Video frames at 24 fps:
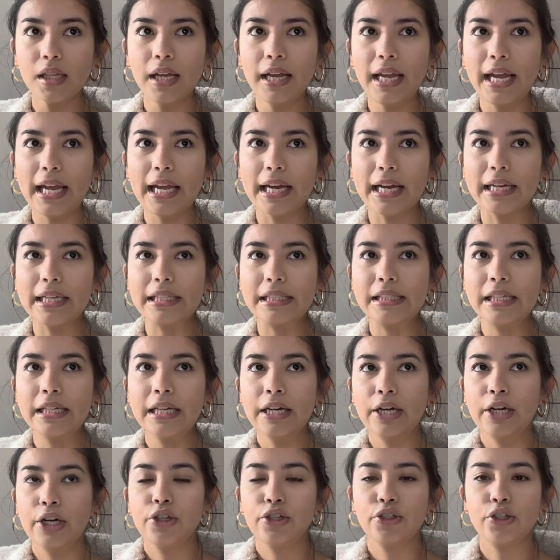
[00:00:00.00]
And
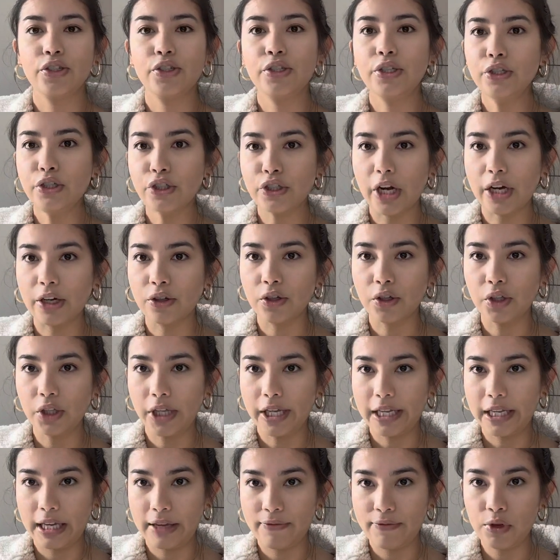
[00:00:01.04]
just in general,
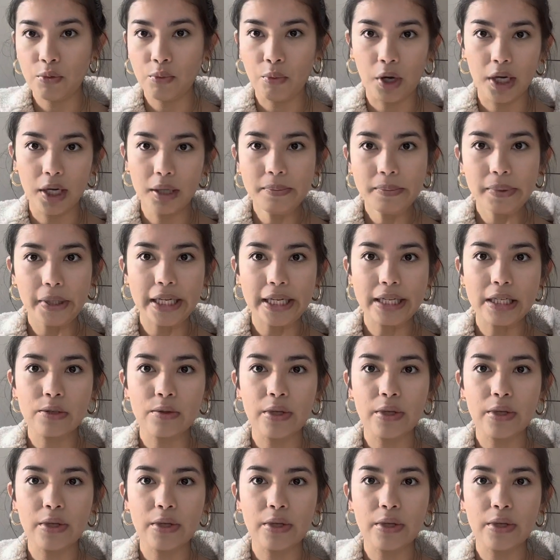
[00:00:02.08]
like if you want a place